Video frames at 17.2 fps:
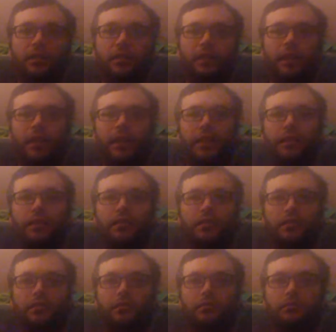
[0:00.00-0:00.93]
Like,
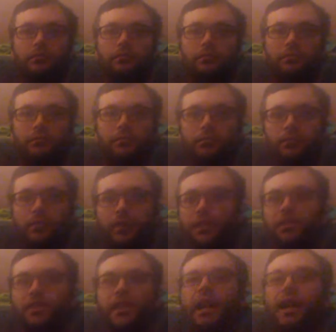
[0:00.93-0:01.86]

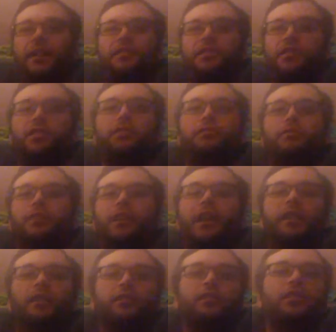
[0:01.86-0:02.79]
this guy's cute
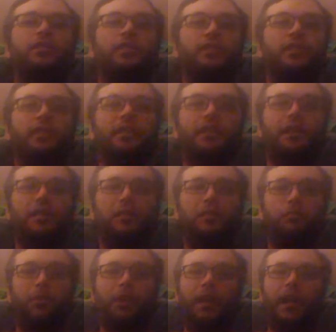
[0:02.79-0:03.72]
kind of look.
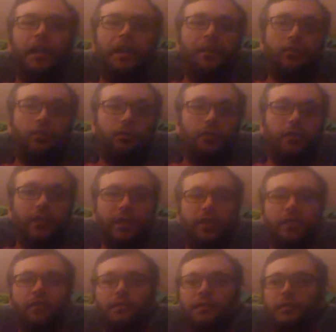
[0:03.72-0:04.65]
But I ignored it.